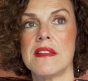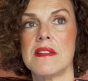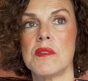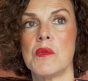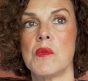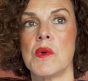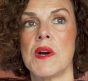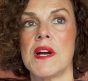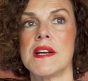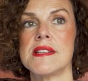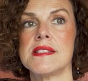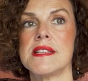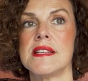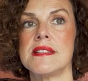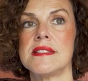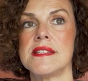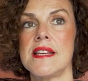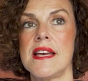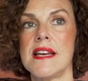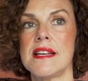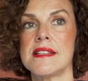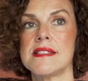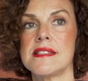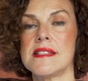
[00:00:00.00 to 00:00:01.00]
whereas in
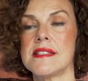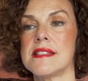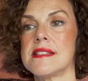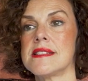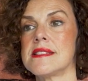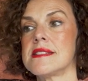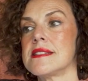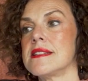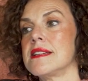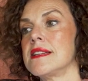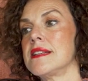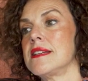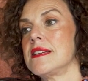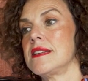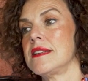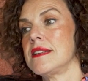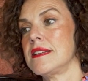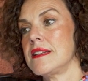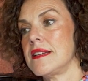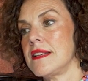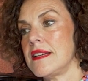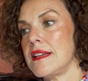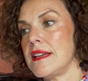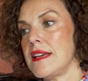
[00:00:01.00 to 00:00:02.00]
Texas,
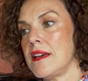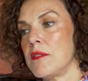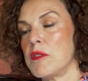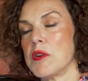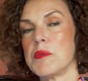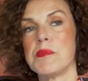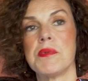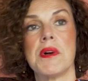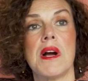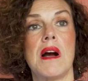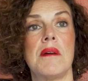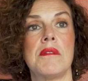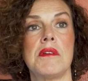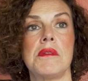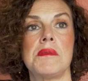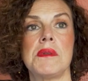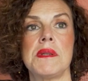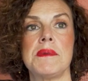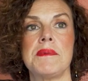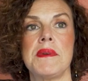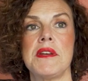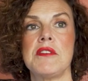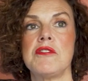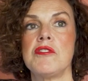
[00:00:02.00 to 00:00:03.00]
it would probably be
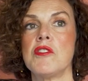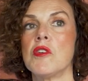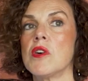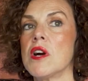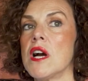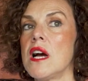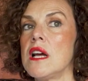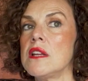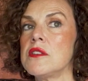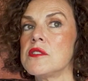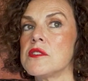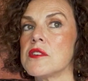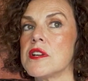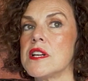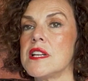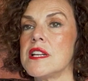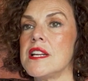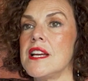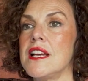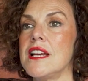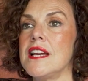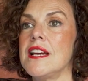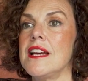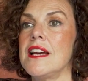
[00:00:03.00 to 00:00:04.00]
$400.
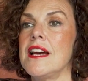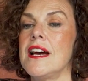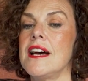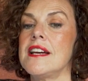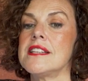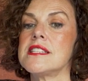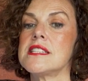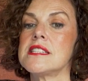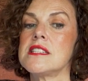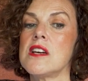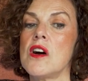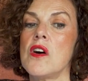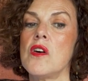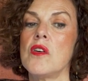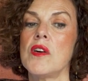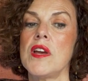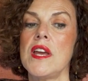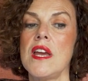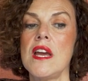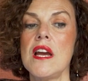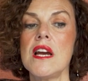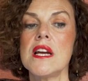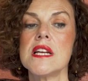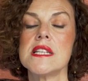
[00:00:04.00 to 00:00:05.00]
So
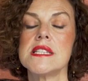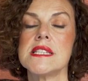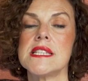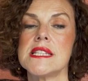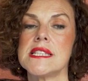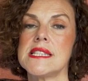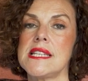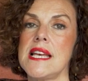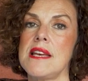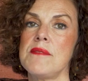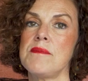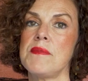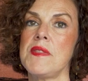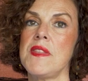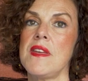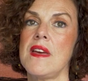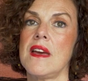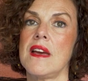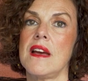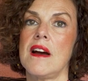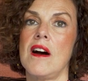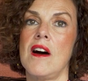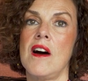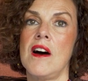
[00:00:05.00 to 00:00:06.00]
here it's the same thing.
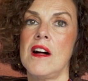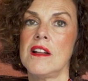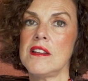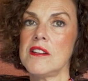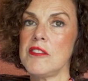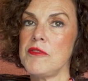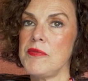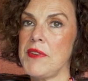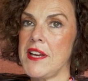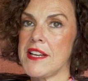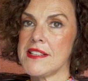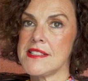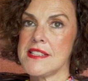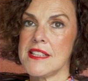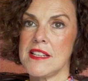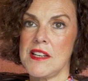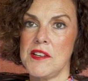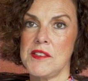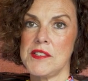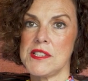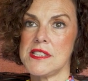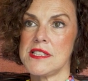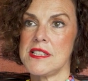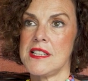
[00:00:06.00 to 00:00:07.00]
All of Mexico is
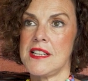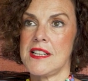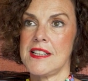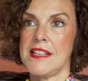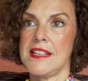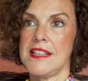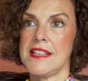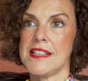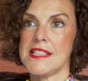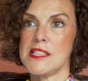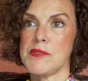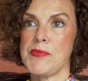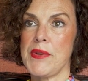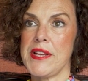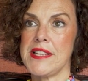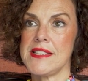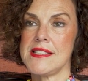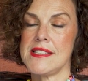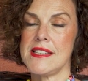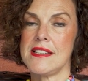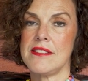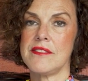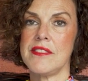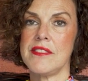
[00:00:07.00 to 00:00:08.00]
not inexpensive.